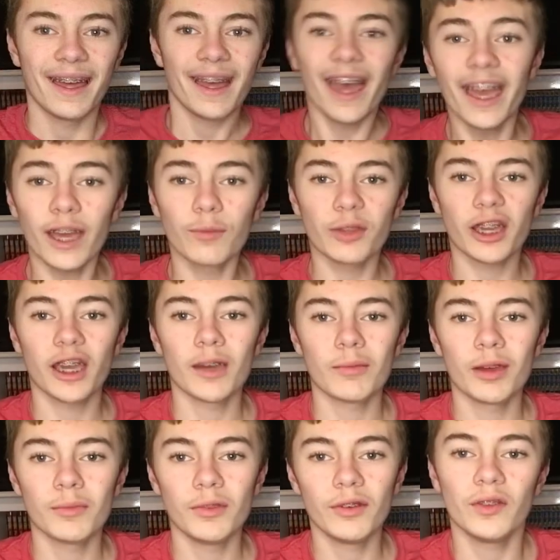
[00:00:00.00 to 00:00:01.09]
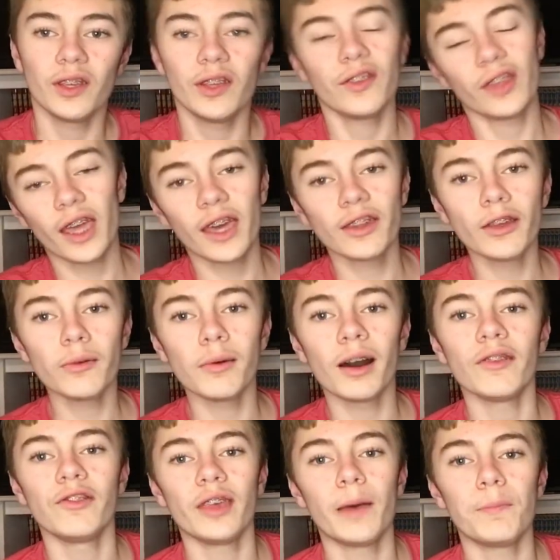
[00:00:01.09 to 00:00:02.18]
Hey, I'm Dakotah Man Movies, and I
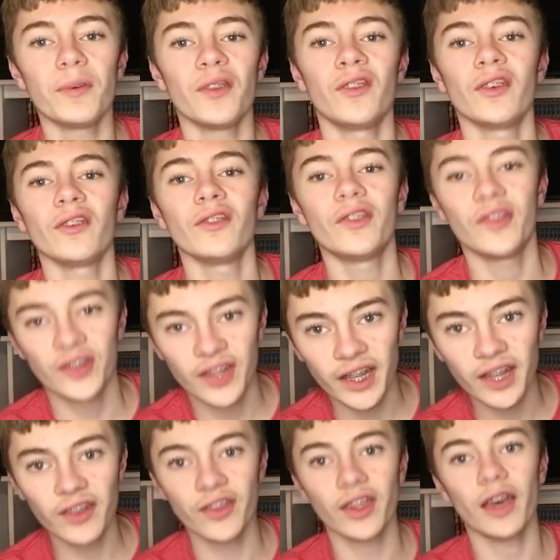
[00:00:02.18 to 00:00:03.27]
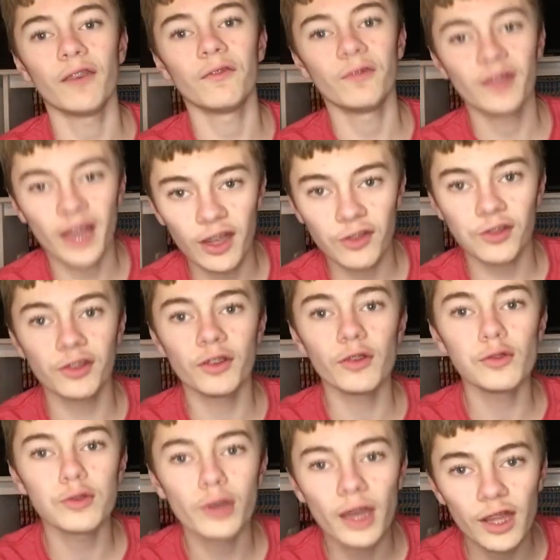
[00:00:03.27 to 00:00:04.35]
watched episode 6 of National
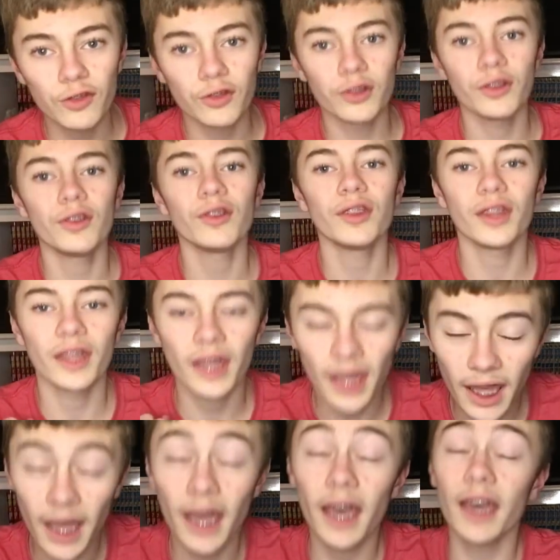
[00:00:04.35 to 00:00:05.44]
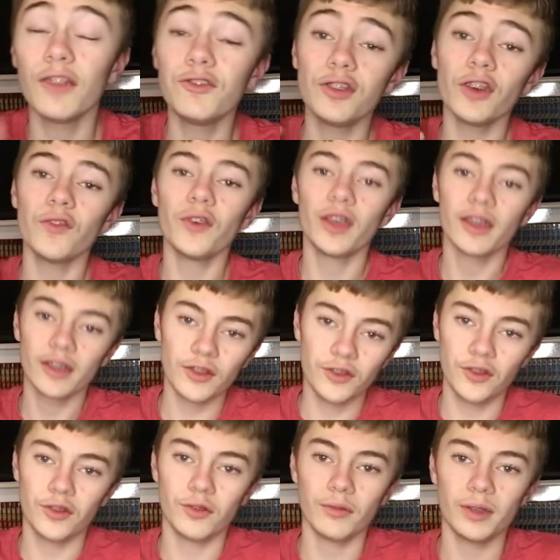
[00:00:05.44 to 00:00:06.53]
Treasure The Edge of
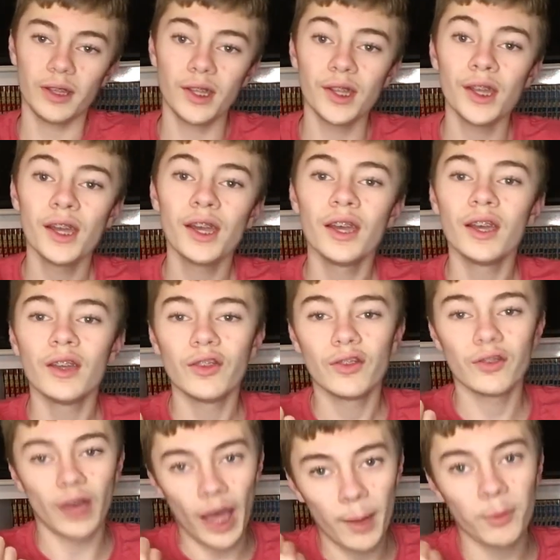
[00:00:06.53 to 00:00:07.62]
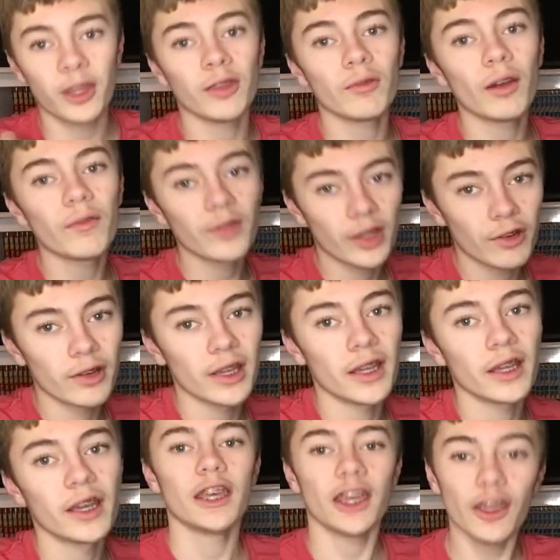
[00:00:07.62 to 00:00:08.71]
History, so I'm gonna review
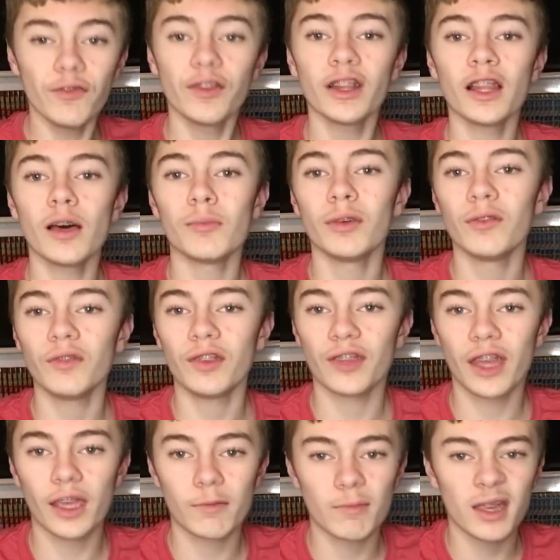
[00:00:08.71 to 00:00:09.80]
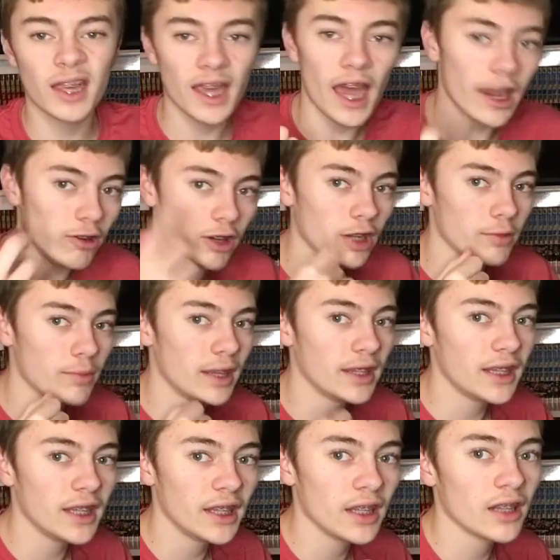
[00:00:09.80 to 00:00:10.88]
it. If you love movies like me, I recommend
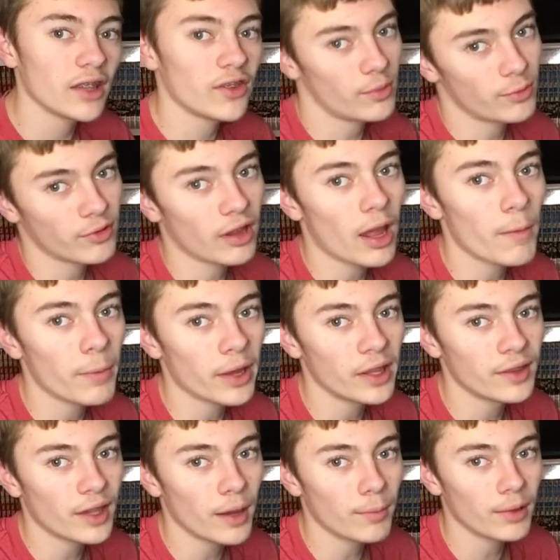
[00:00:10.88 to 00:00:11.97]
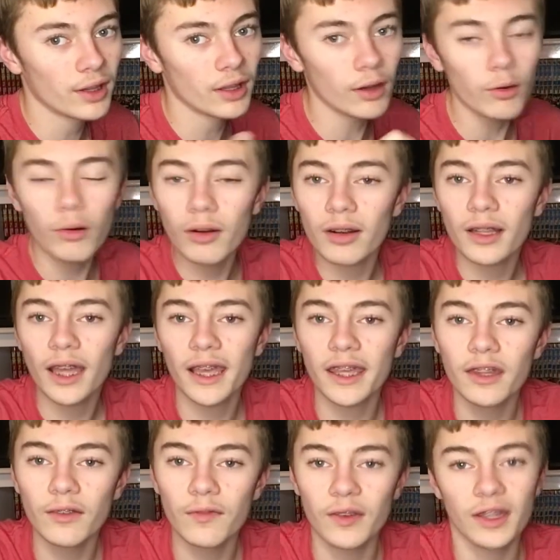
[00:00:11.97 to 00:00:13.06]
hitting the subscribe button down below or liking
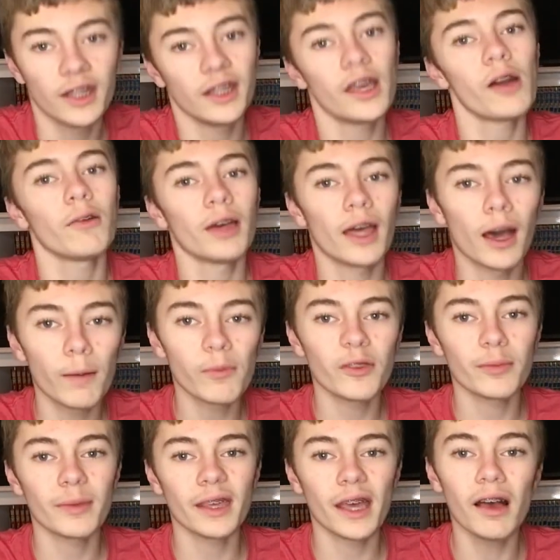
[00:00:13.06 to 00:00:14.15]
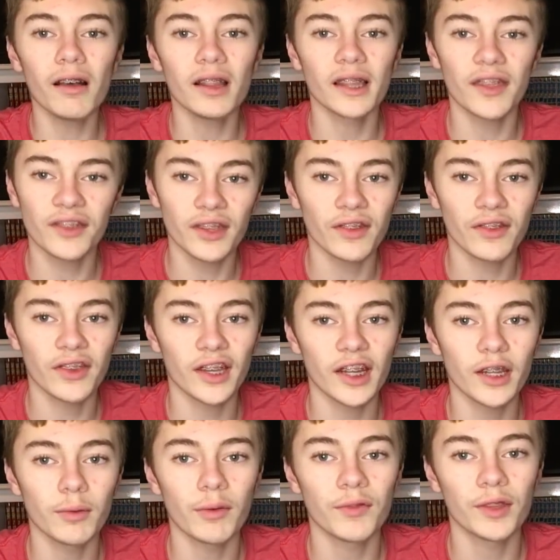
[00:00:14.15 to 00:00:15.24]
the video, it helps me out, and let's get
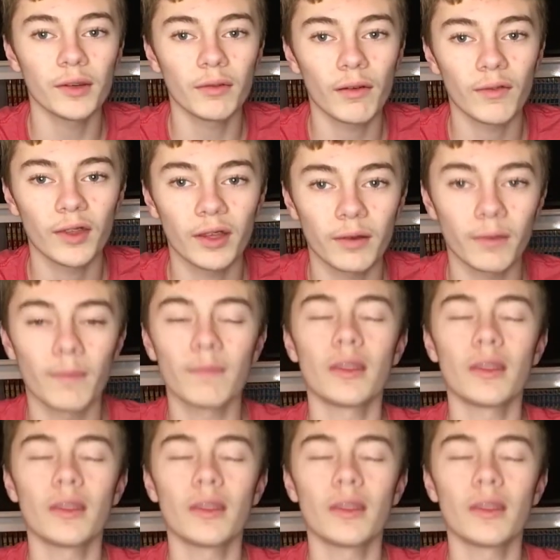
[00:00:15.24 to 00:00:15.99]
started with the review.